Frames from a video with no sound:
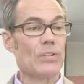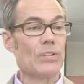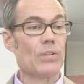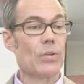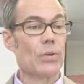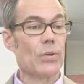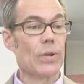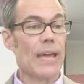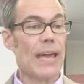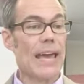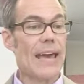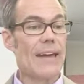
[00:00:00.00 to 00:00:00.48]

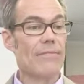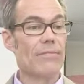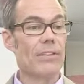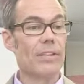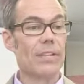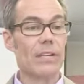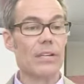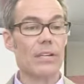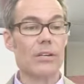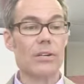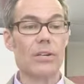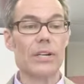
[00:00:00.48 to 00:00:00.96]
Don't have
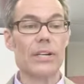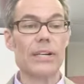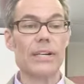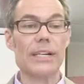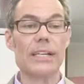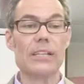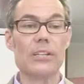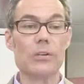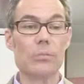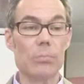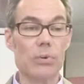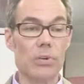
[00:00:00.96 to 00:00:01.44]
it or
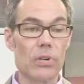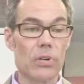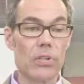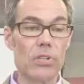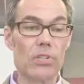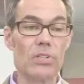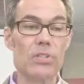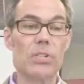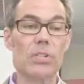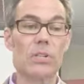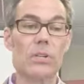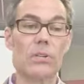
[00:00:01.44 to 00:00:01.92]
any other
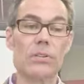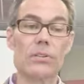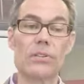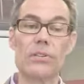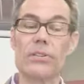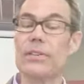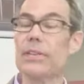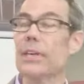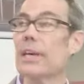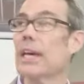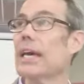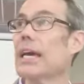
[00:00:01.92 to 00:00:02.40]
person or
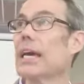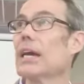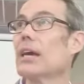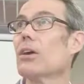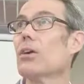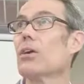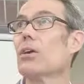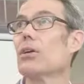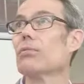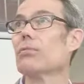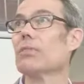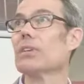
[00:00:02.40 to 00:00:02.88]
thing
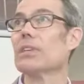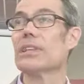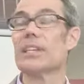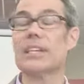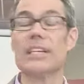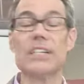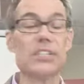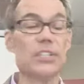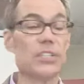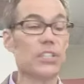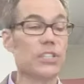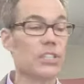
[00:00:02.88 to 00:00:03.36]
or
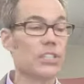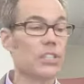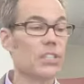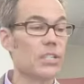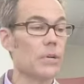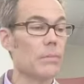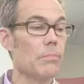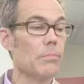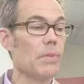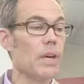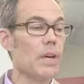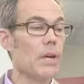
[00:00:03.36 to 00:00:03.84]

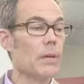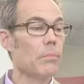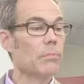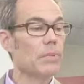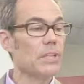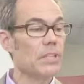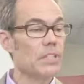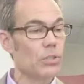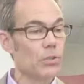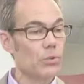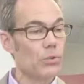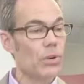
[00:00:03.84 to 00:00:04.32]
relationship
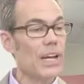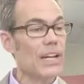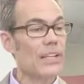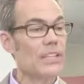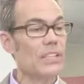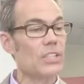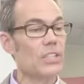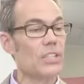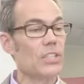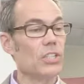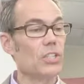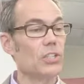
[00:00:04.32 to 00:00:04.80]
be
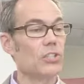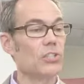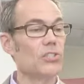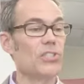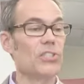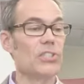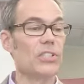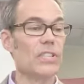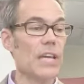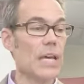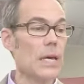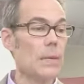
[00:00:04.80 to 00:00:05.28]
directing your
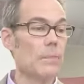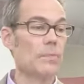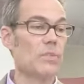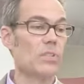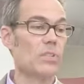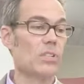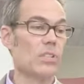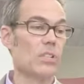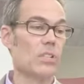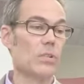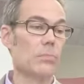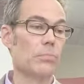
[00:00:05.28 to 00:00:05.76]

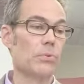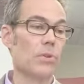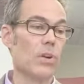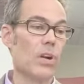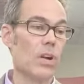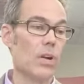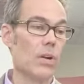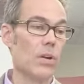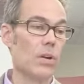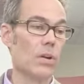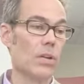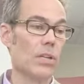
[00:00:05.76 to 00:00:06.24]
steps and your
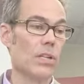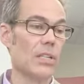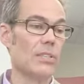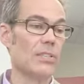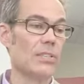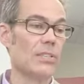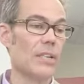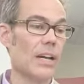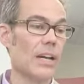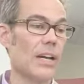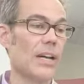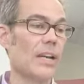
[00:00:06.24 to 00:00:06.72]
priorities.
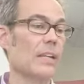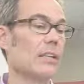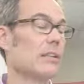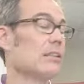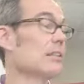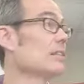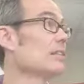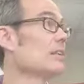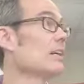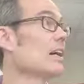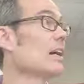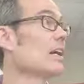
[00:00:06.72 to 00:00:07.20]
God
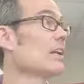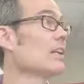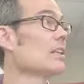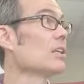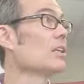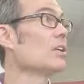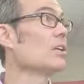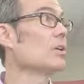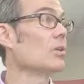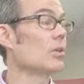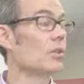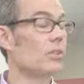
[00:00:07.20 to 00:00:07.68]

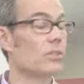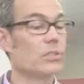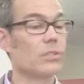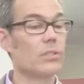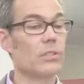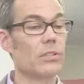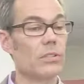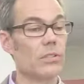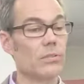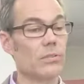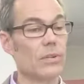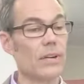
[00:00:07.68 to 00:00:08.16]
alone is
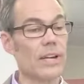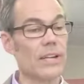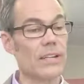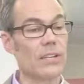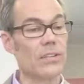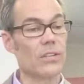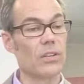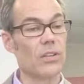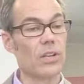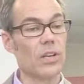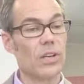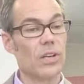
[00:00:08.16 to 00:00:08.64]
to
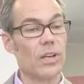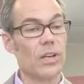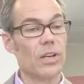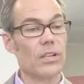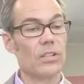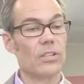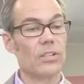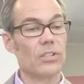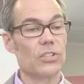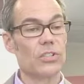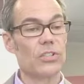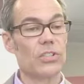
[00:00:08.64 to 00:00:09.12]
direct
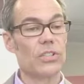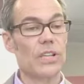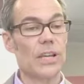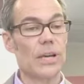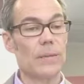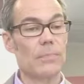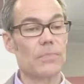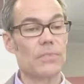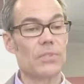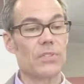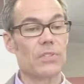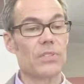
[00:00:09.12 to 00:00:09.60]
your
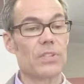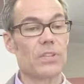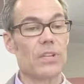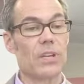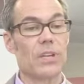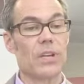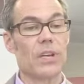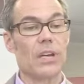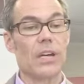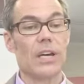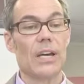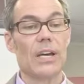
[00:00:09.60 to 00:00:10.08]
steps.
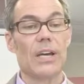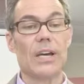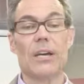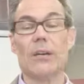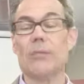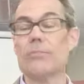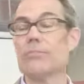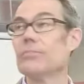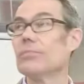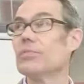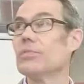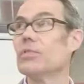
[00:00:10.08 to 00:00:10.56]

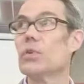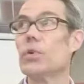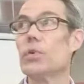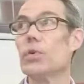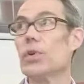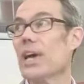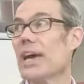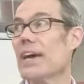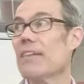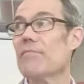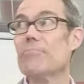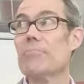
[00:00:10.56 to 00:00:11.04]

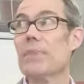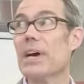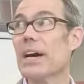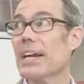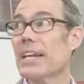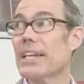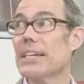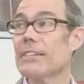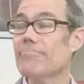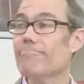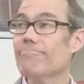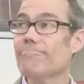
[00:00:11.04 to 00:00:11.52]
Don't have
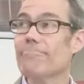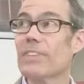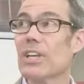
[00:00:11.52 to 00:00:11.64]
money.